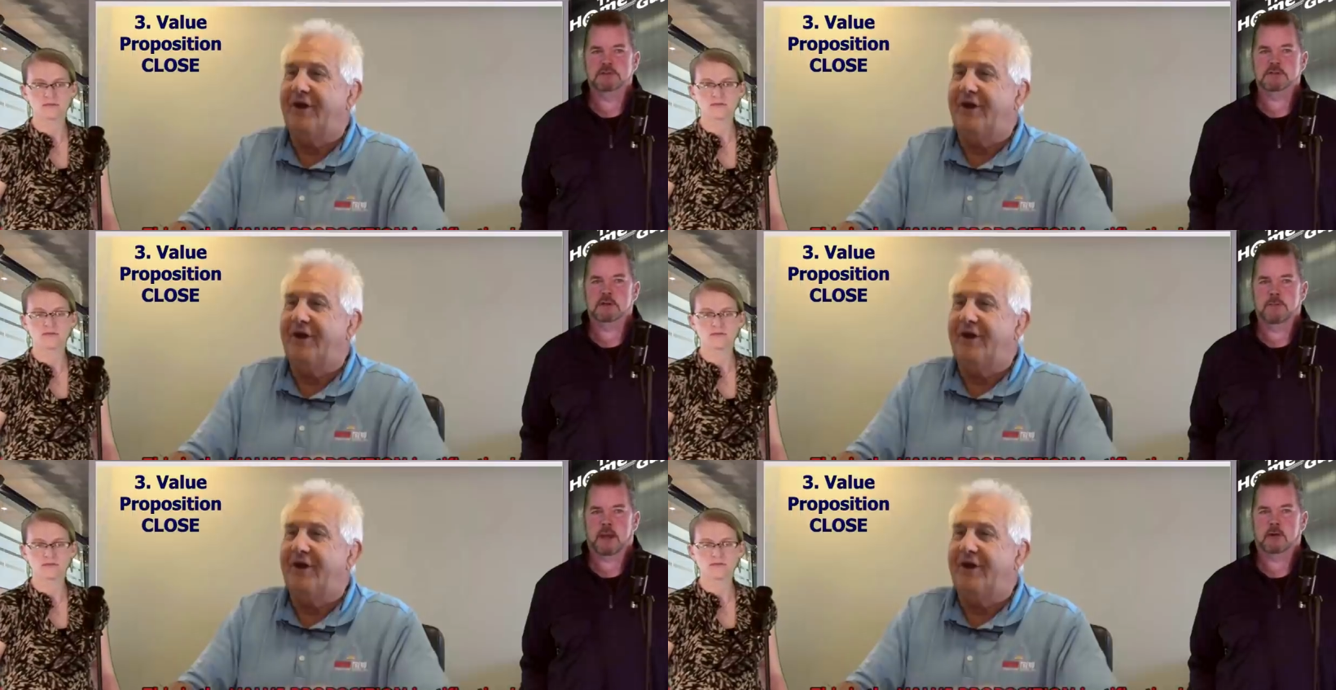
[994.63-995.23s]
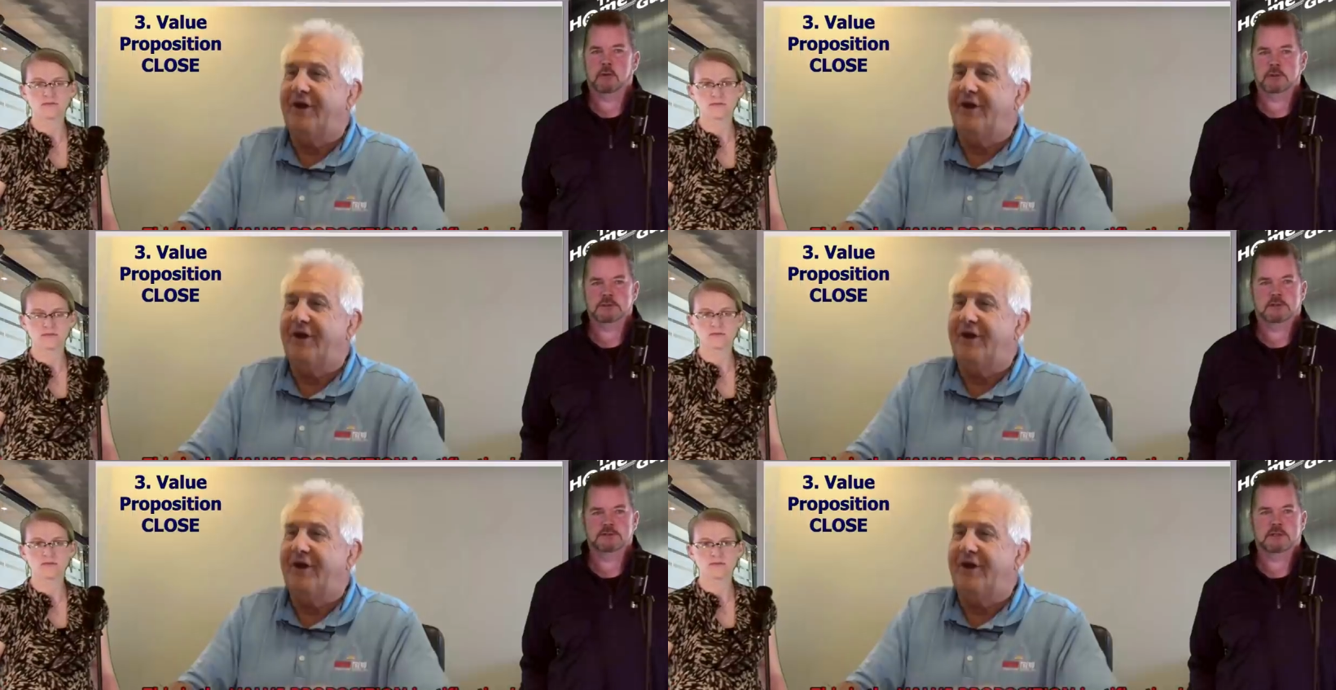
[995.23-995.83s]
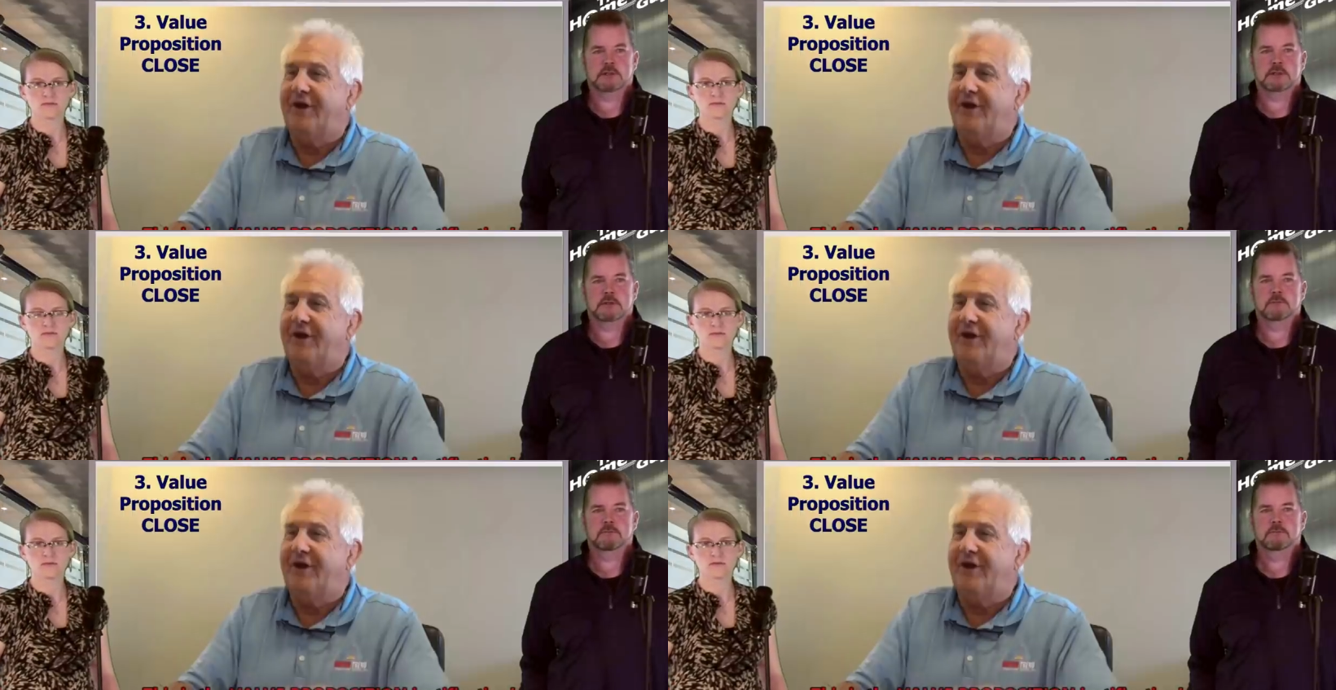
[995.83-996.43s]
Speaker 1: that's going to matter when it's all said and
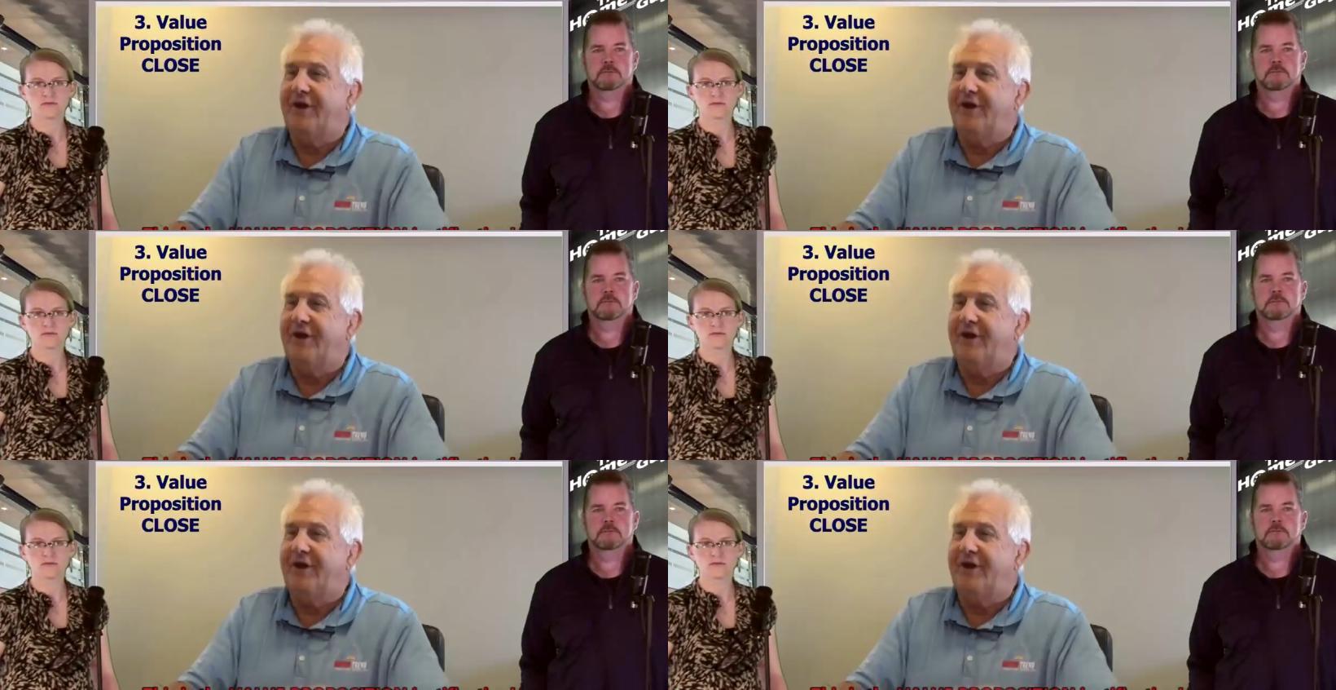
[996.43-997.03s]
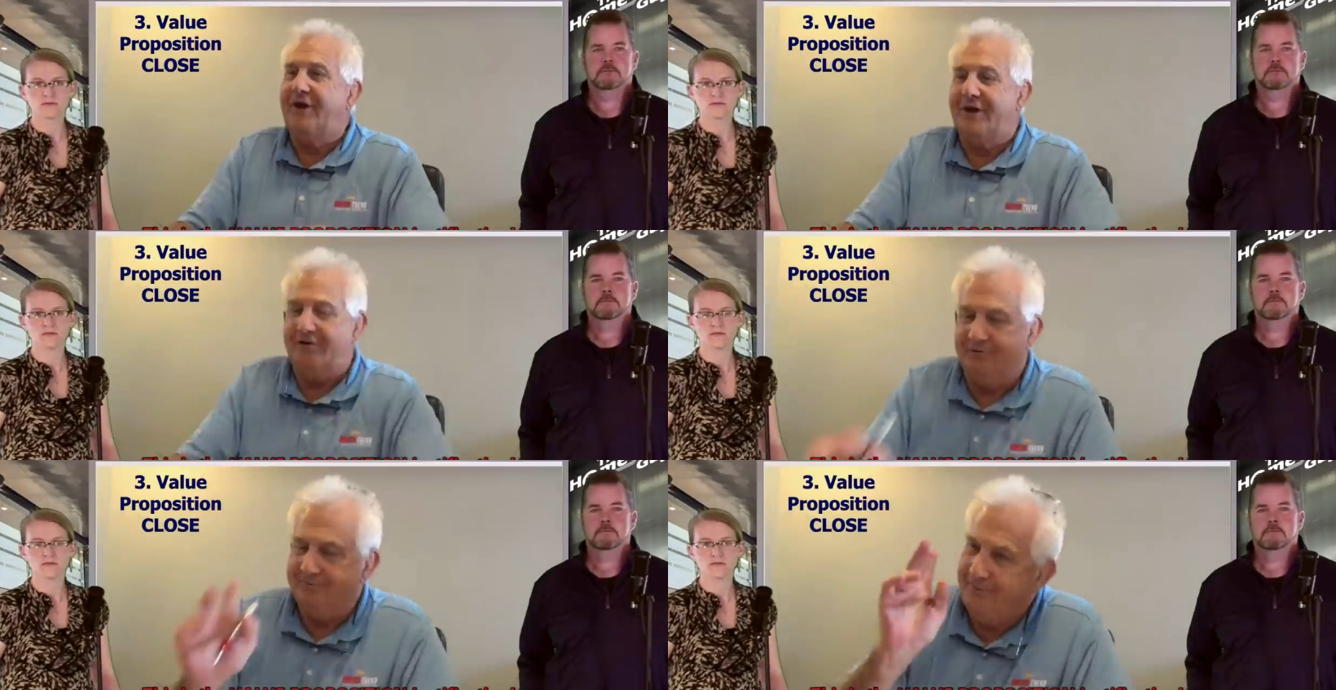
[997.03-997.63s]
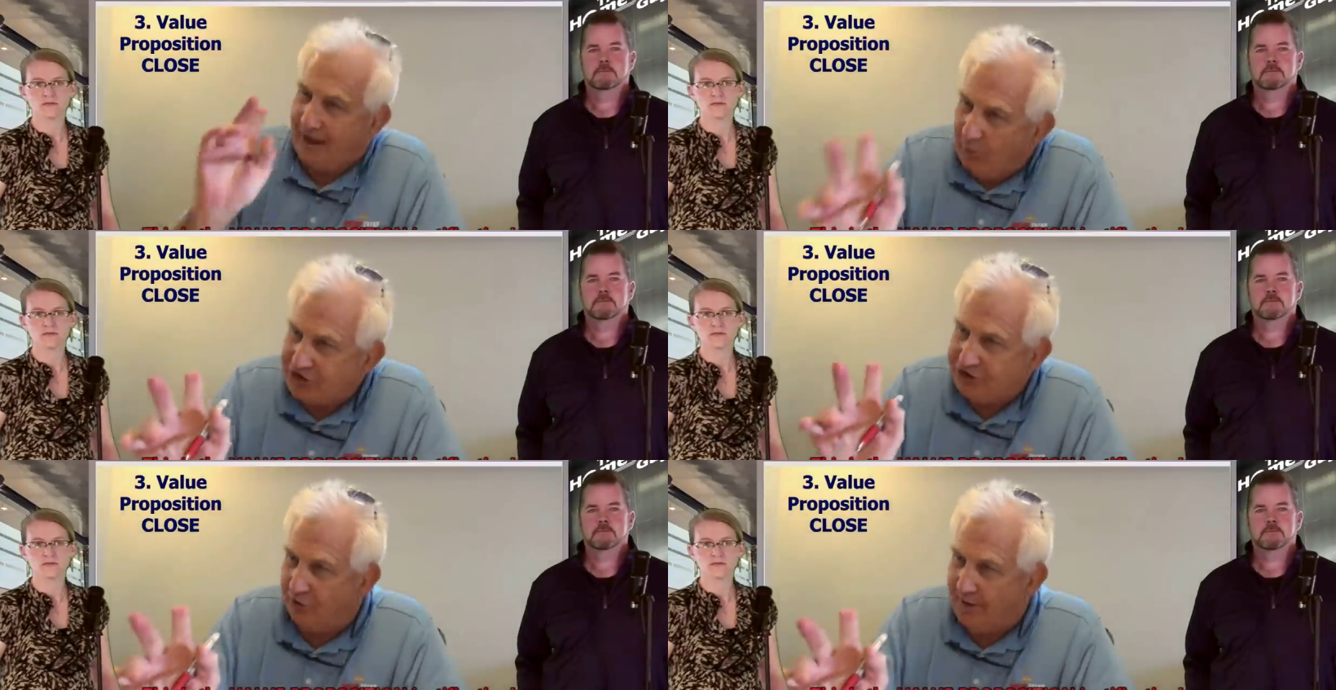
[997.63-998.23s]
done. Two things
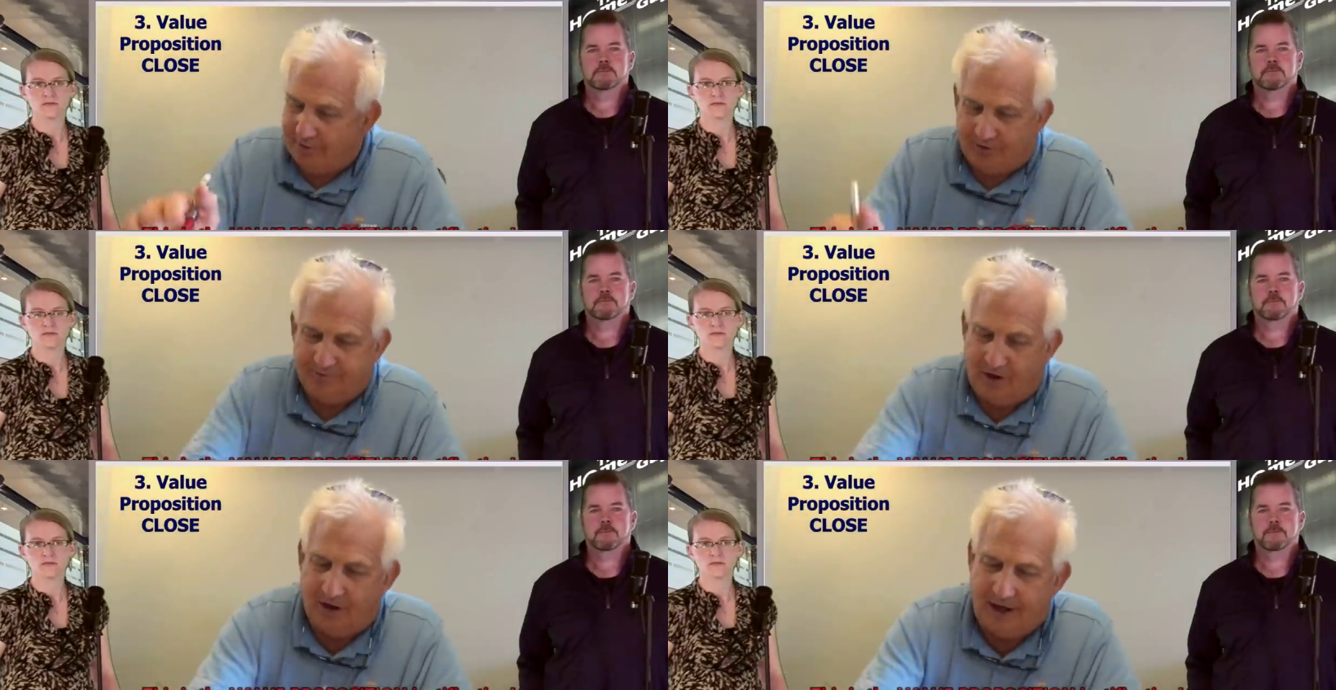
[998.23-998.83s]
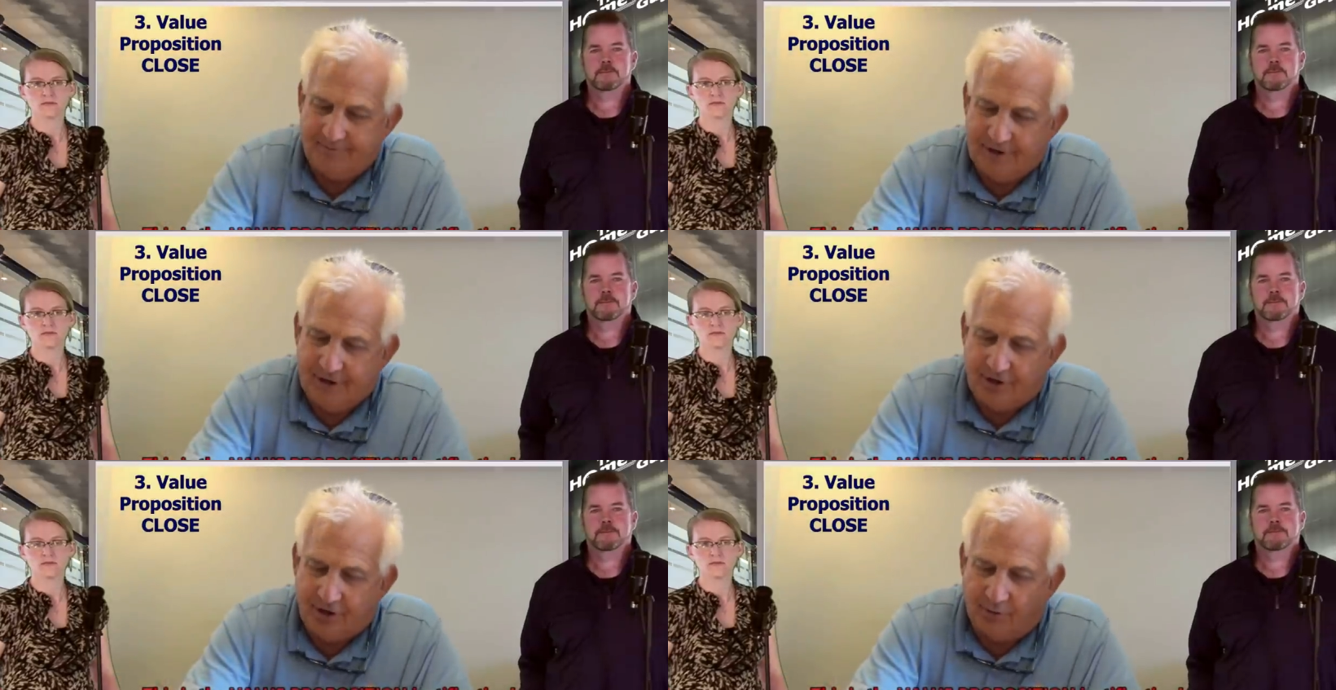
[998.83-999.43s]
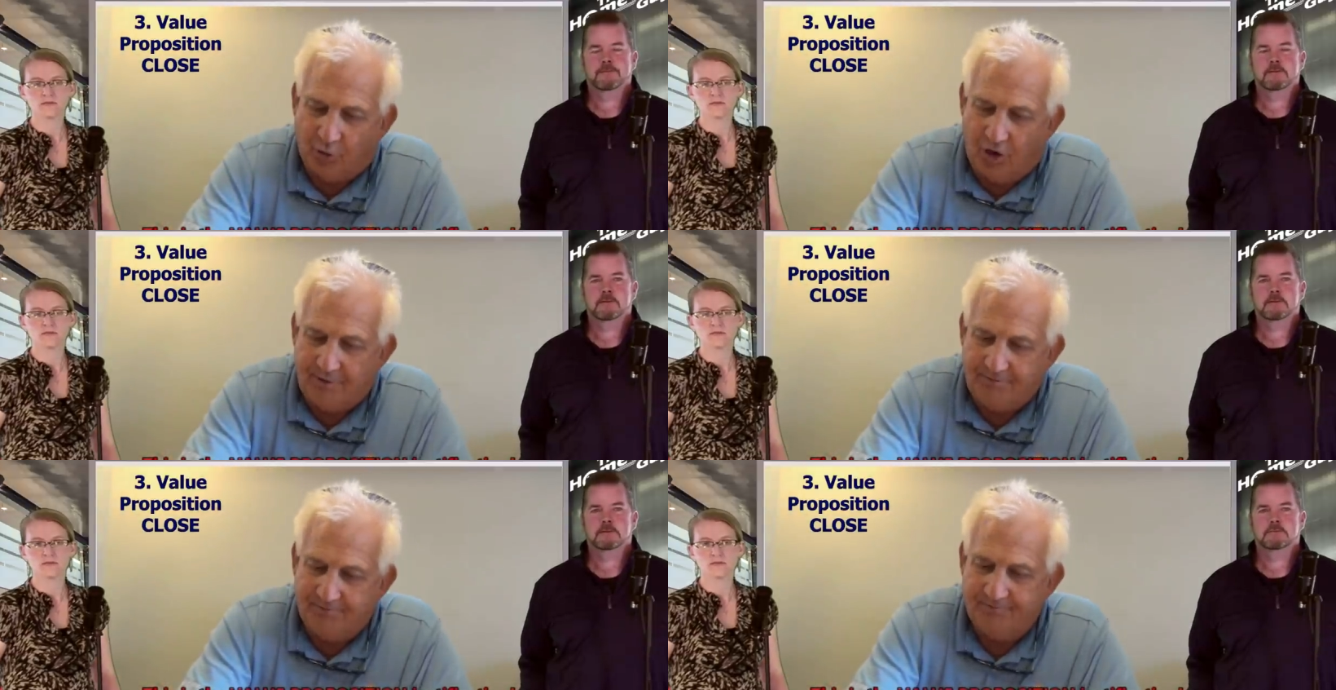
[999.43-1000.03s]
that I want you to remember,
Speaker 2: all right?
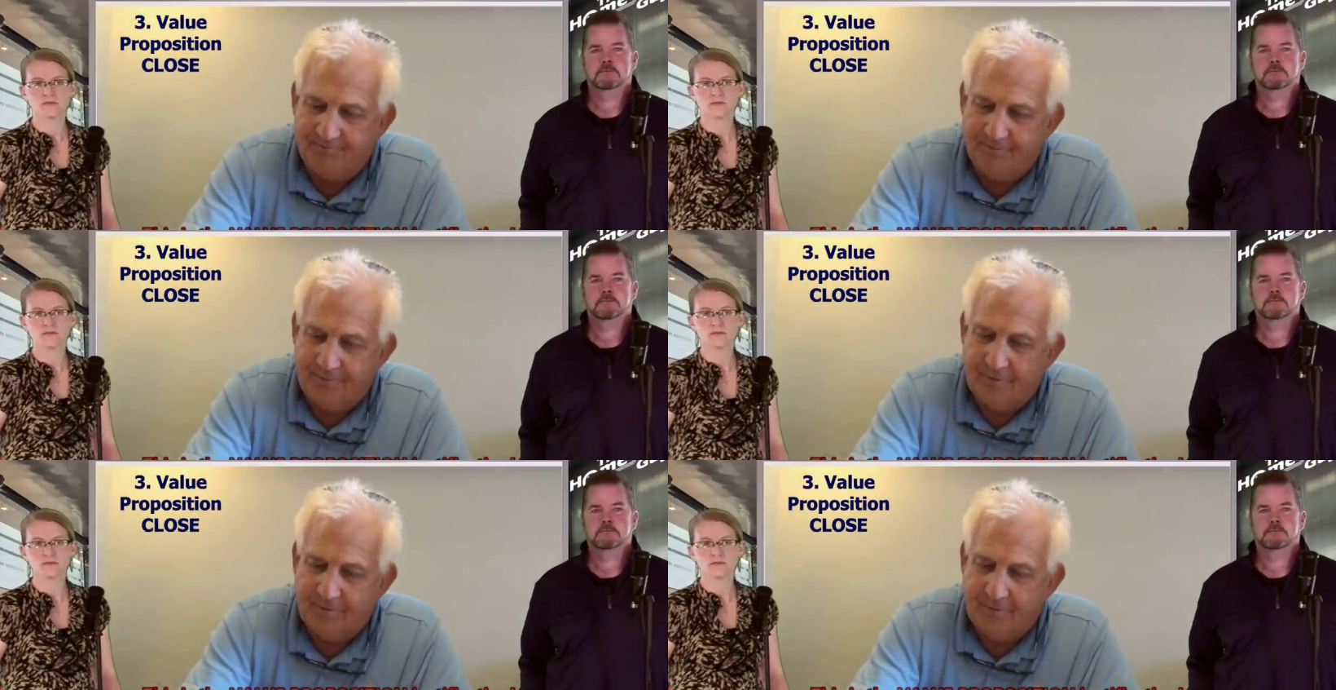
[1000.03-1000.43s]
Number one,